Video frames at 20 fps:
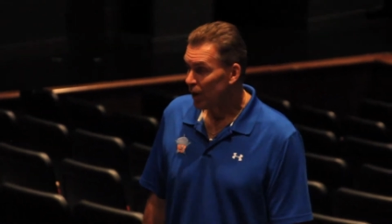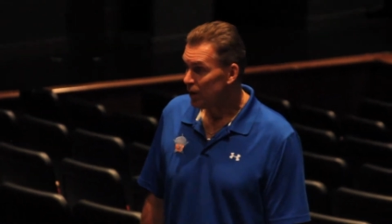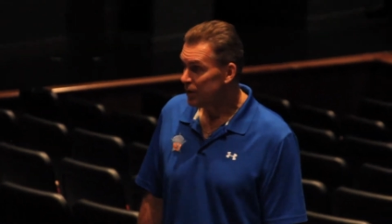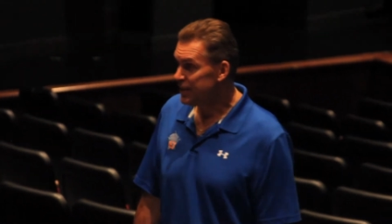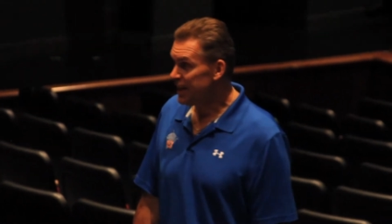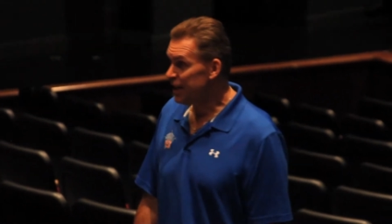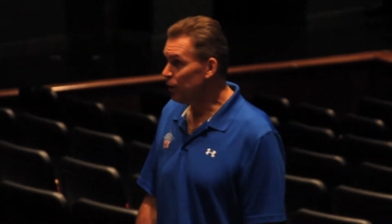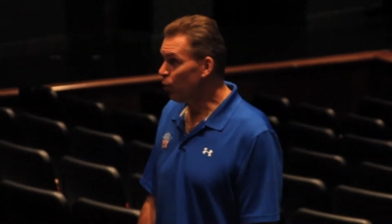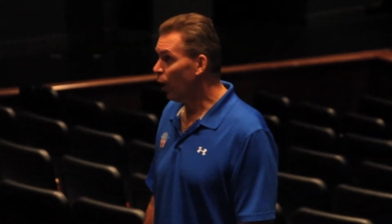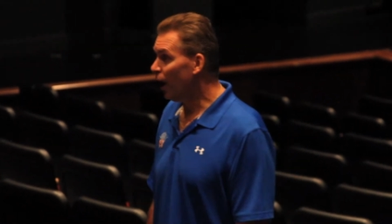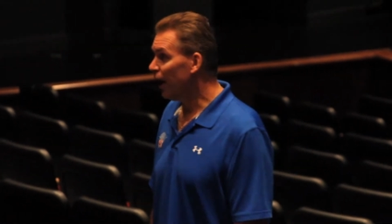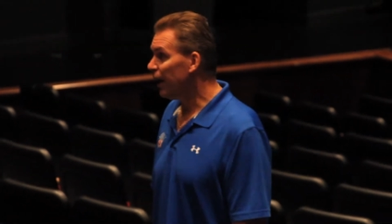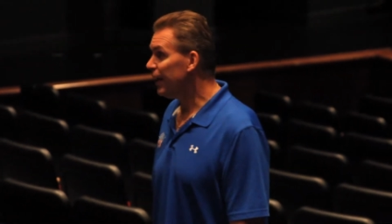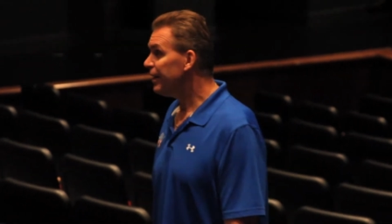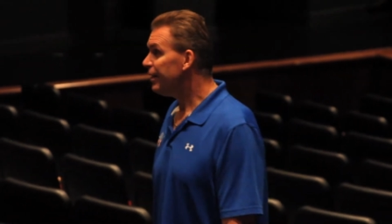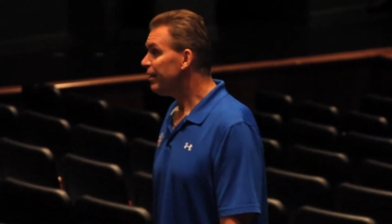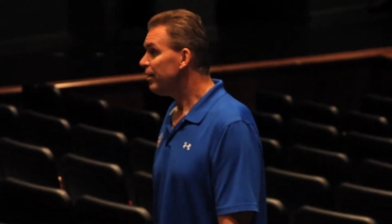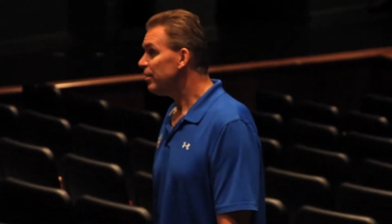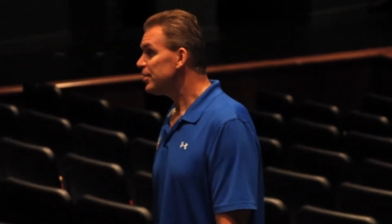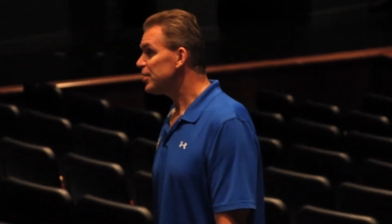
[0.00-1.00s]

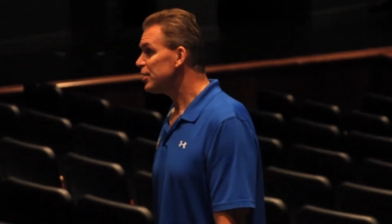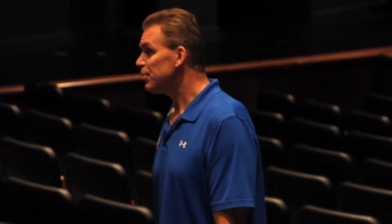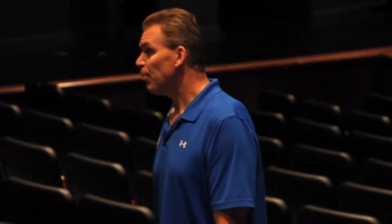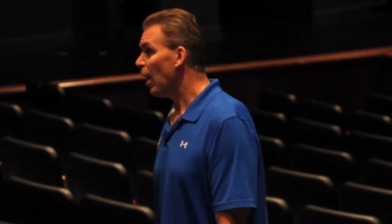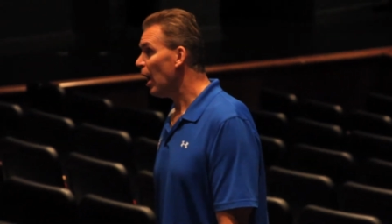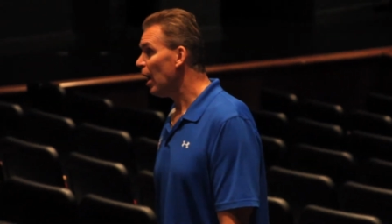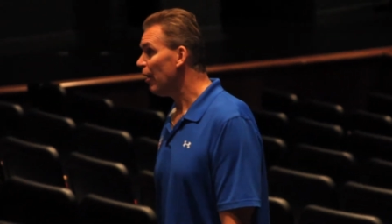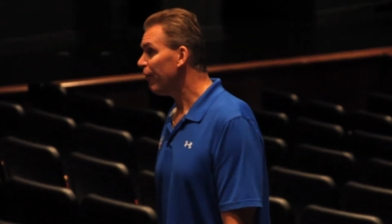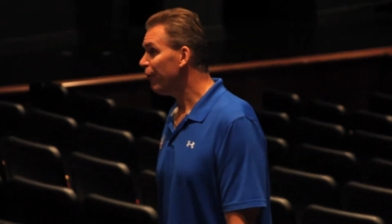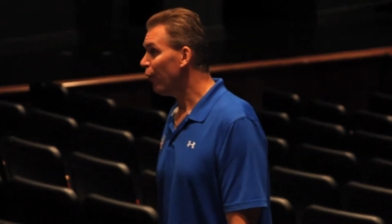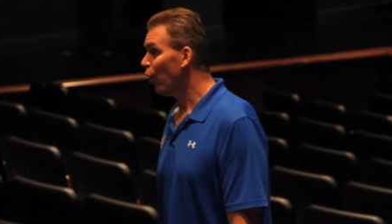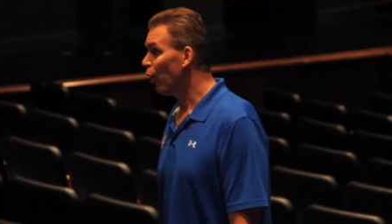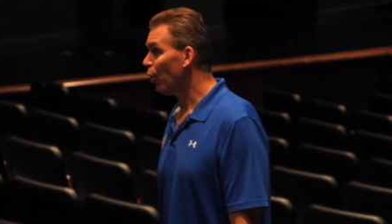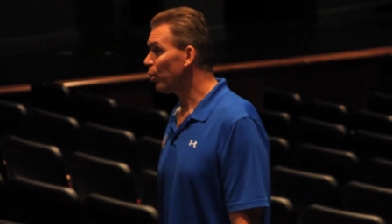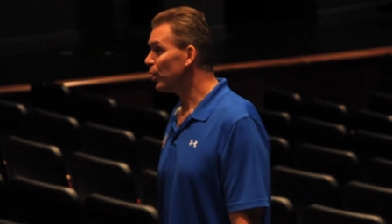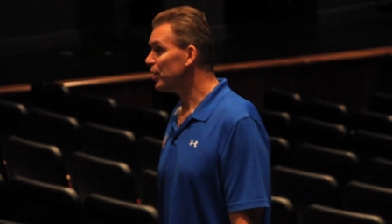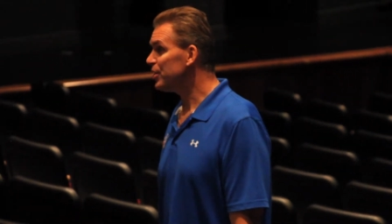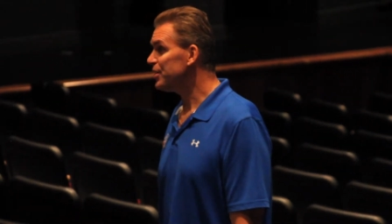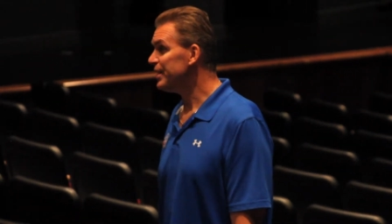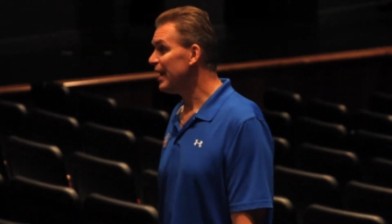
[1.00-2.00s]
D1 small
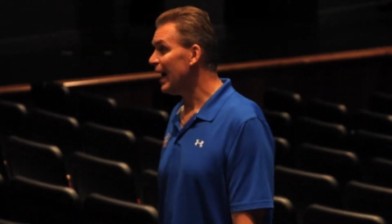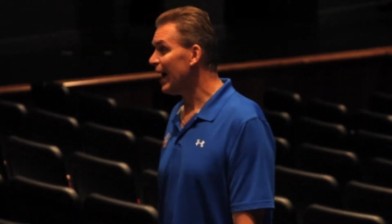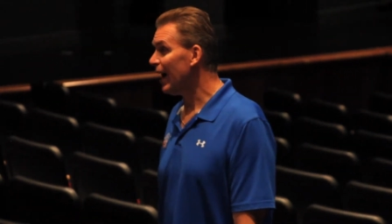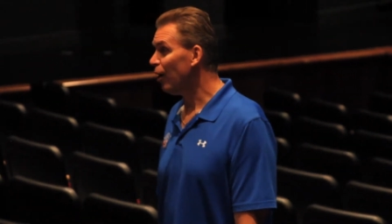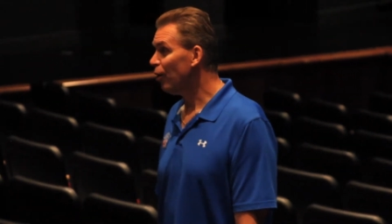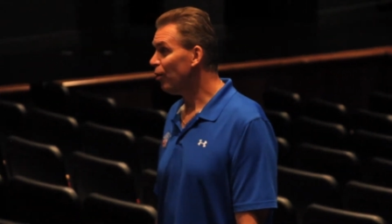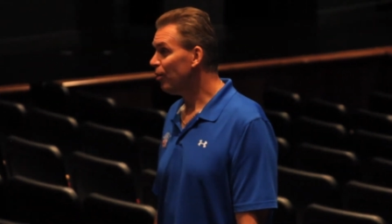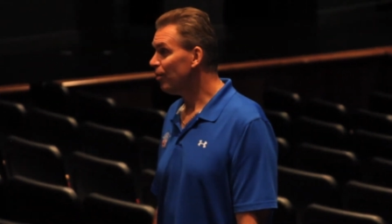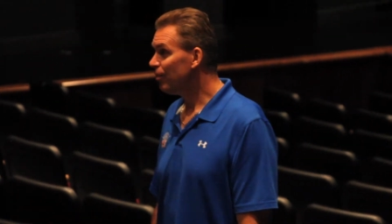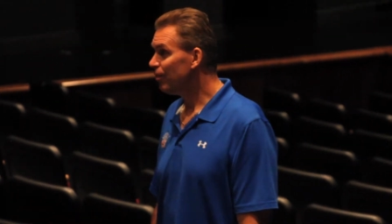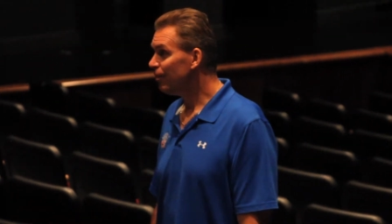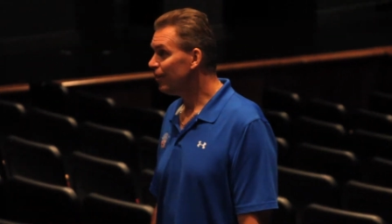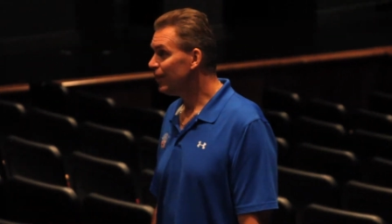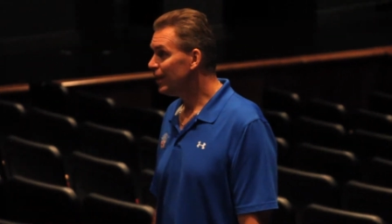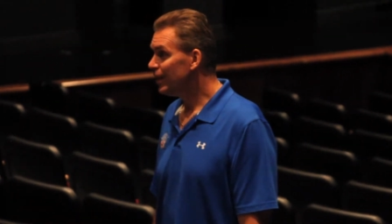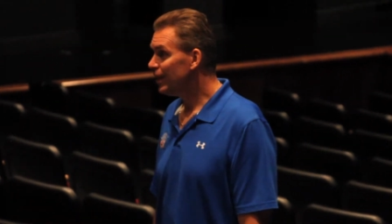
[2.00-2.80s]
forwards now,